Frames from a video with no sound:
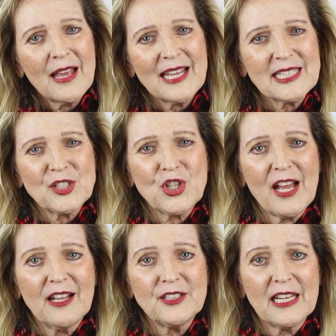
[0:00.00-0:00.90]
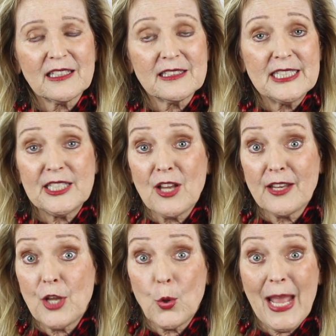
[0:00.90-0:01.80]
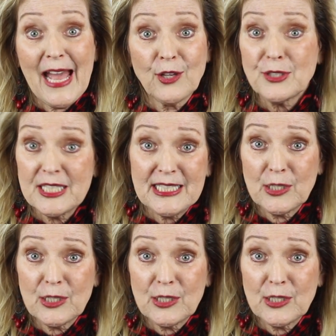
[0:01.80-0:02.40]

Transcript: As a child, I did not know how to